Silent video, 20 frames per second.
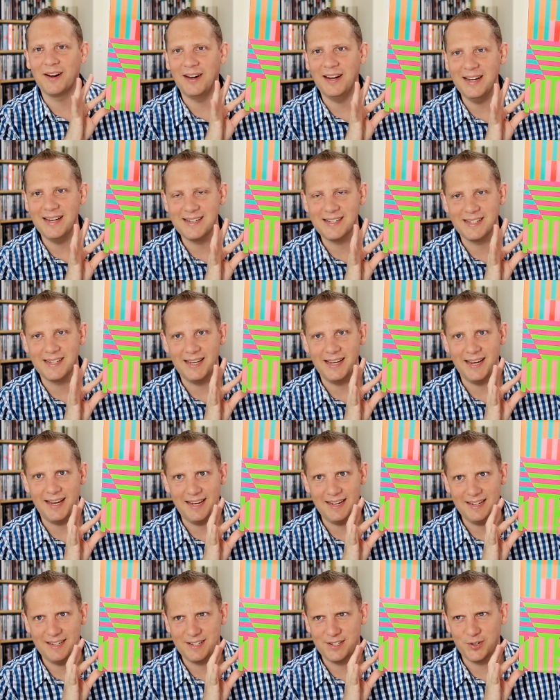is
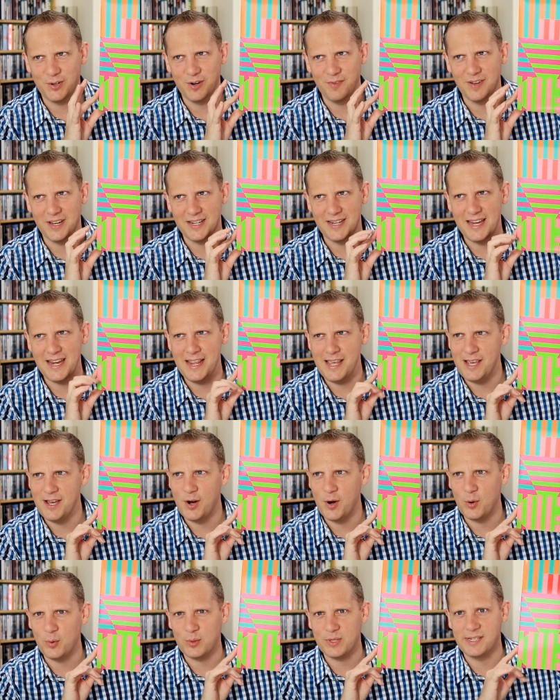a sort of a
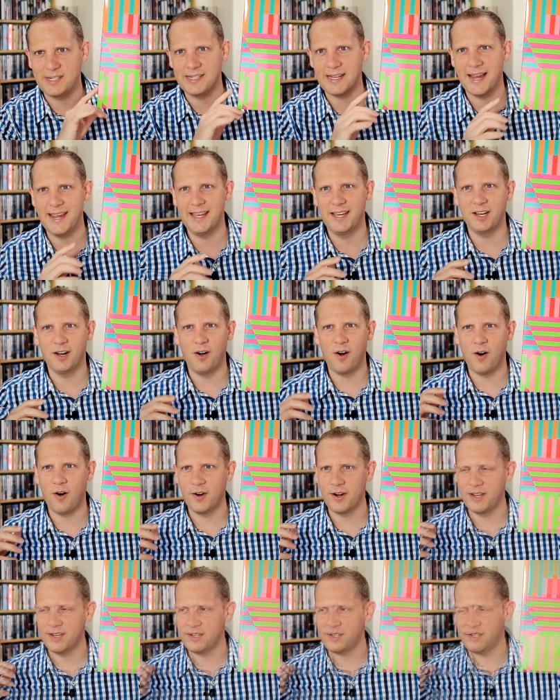neo-psych
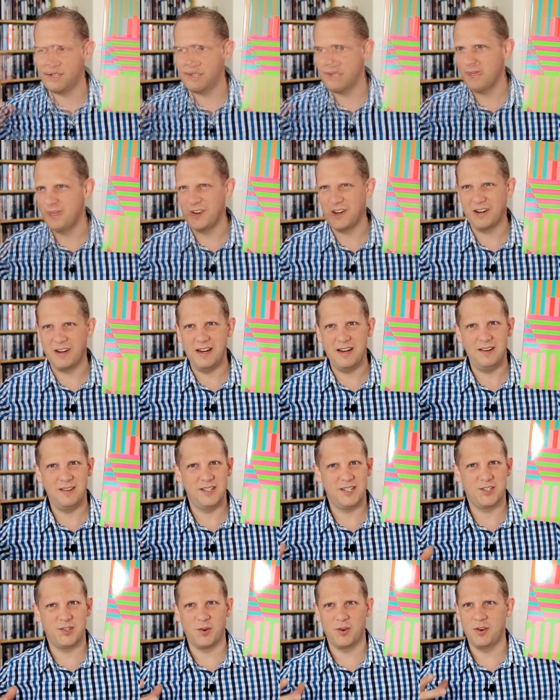artist, very
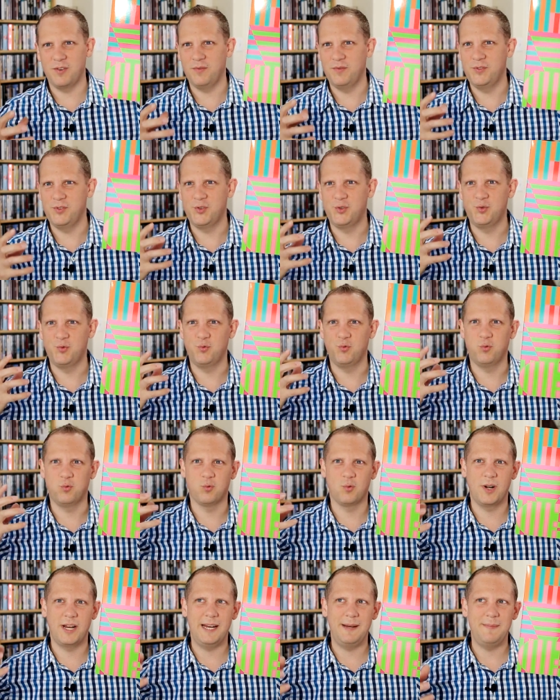sort of
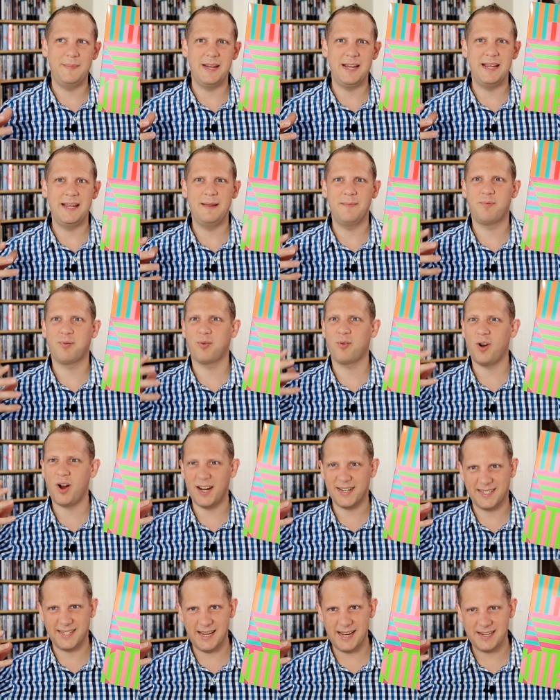dreamy,
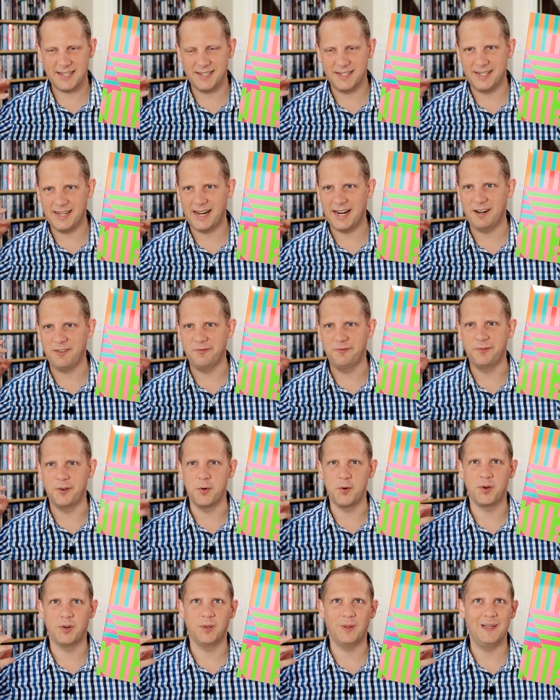processed kind of
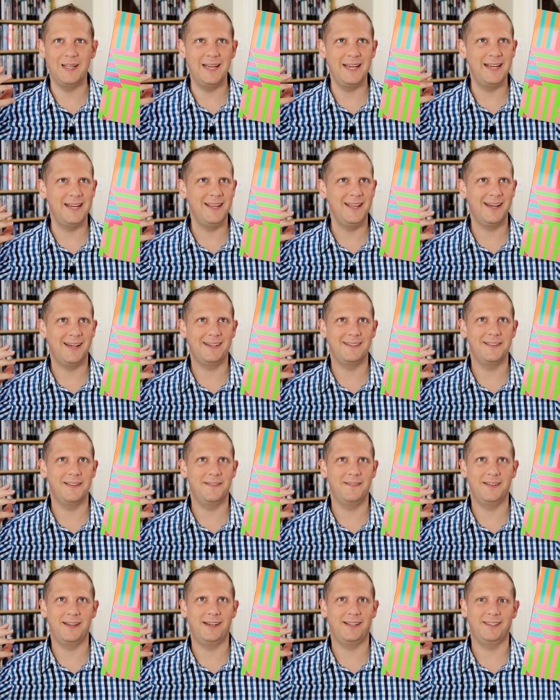vocally.
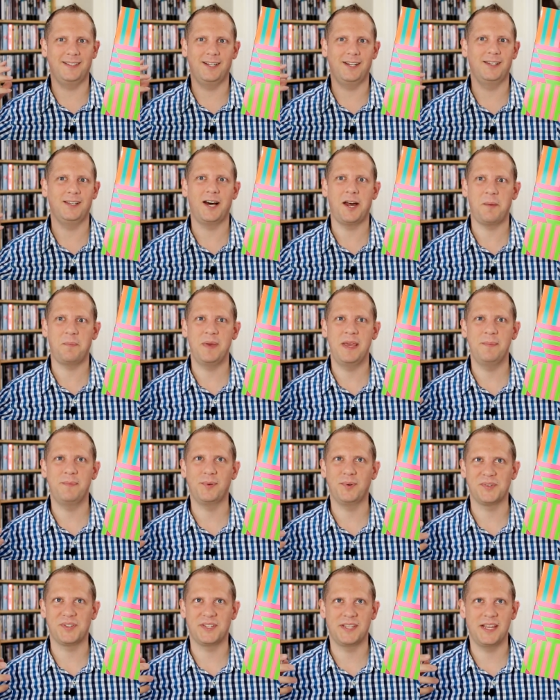A lot of
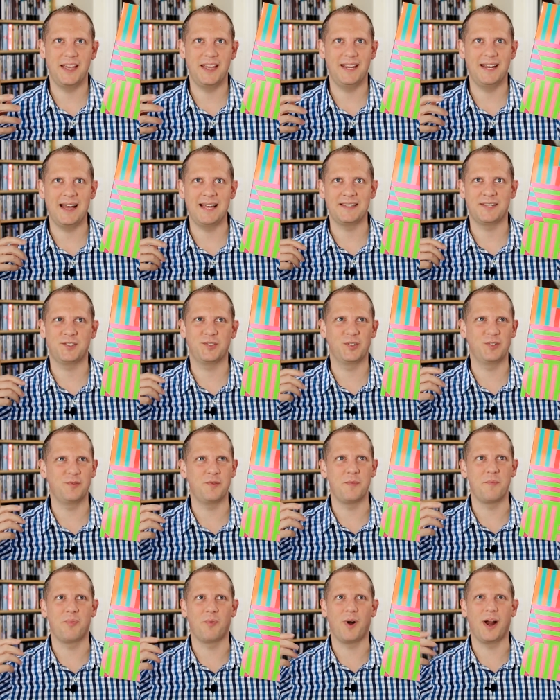people say it has sort
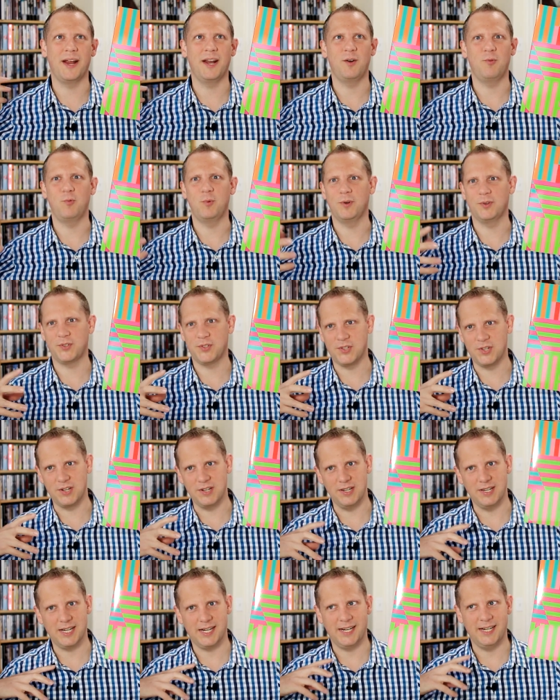of a Brian
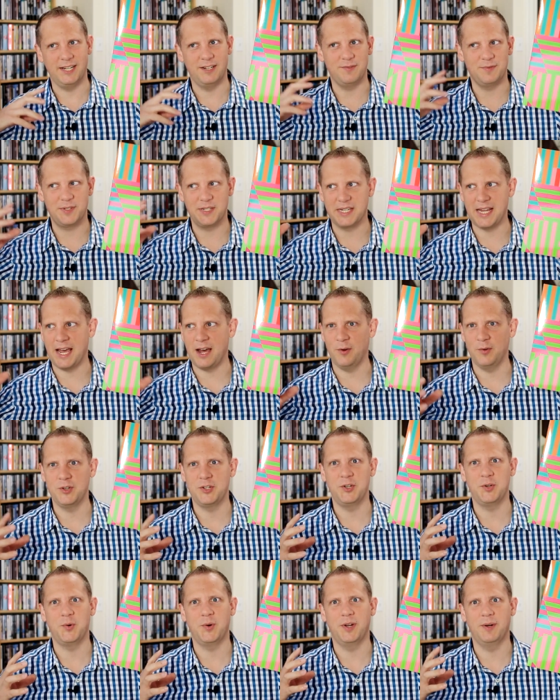Wilson kind of
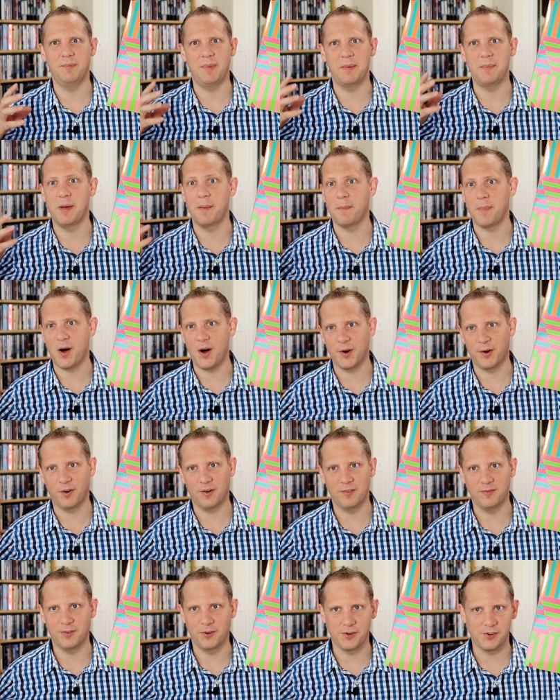sound to it, maybe a
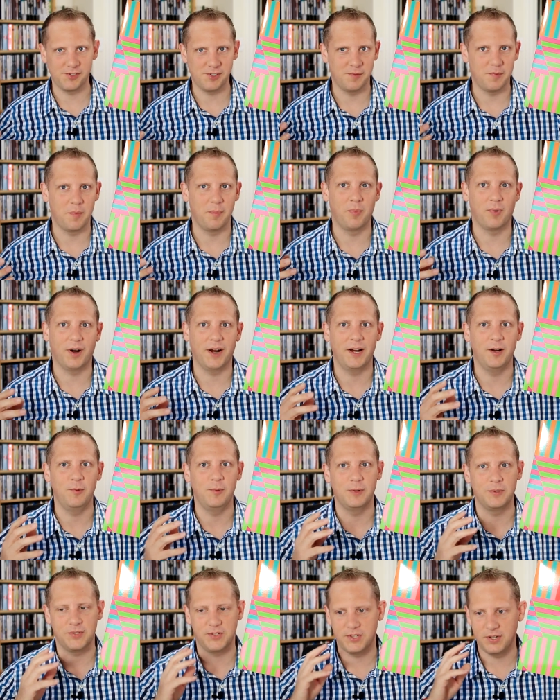modern version of a
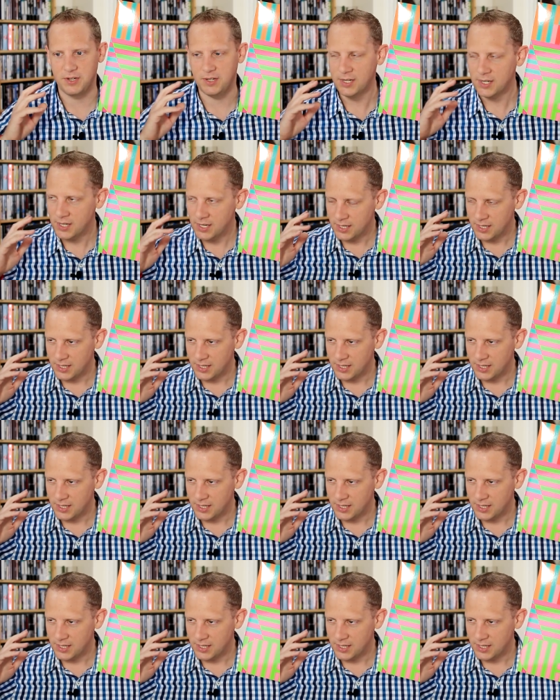Brian Wilson.